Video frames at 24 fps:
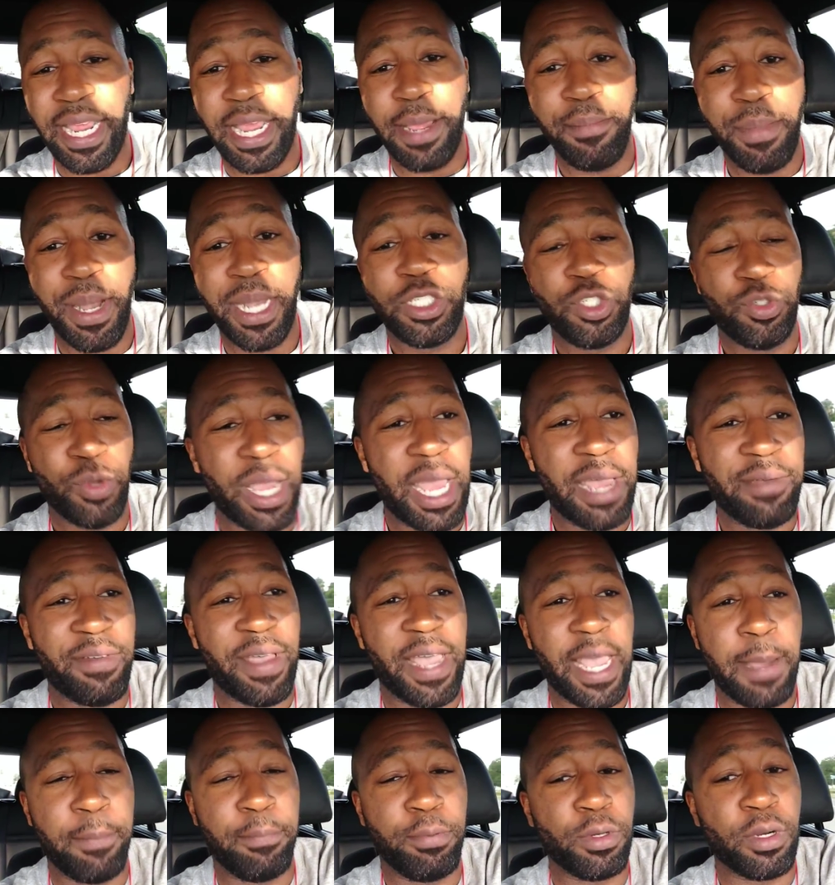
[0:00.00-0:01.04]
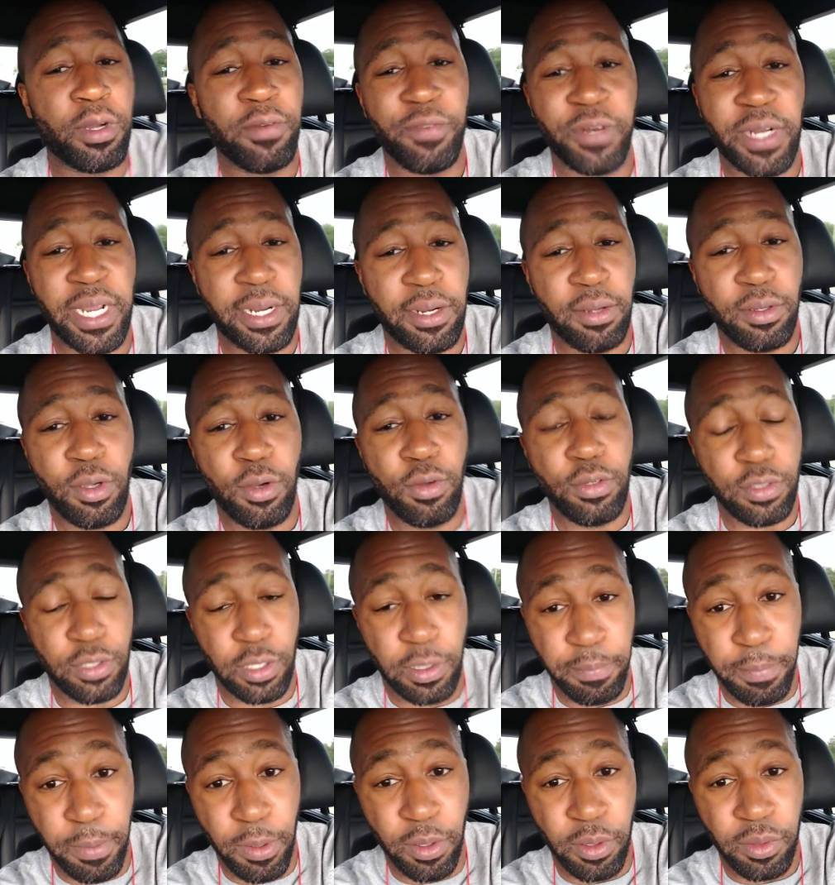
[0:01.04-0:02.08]
In my draft, I had Bruno Fernando going to the
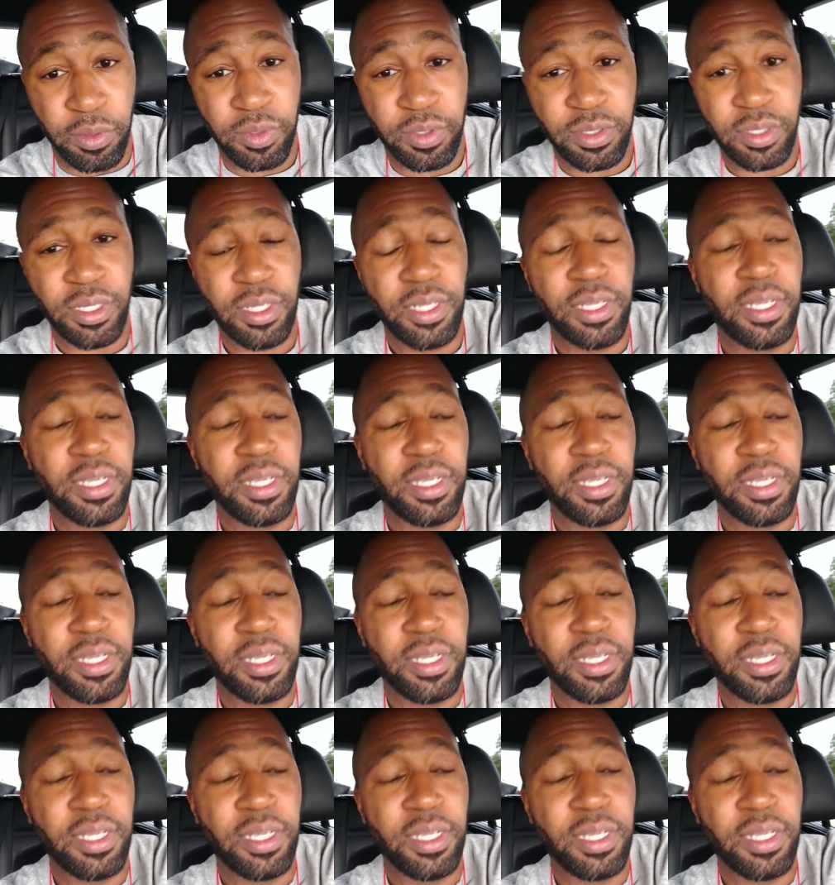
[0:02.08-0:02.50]
Bulls.